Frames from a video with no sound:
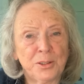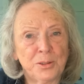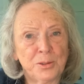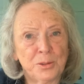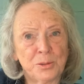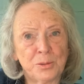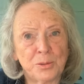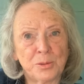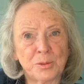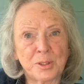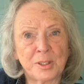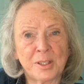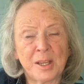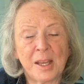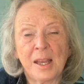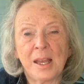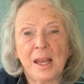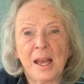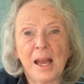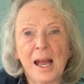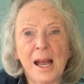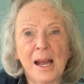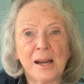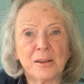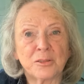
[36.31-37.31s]
who's
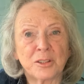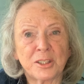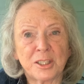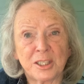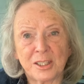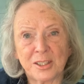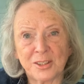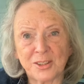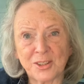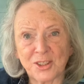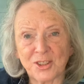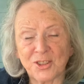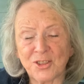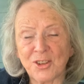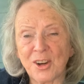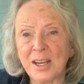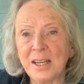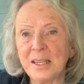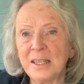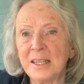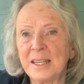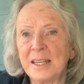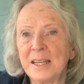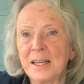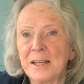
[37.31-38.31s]
out in
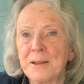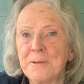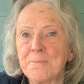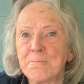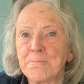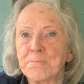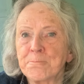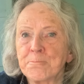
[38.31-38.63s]
Australia.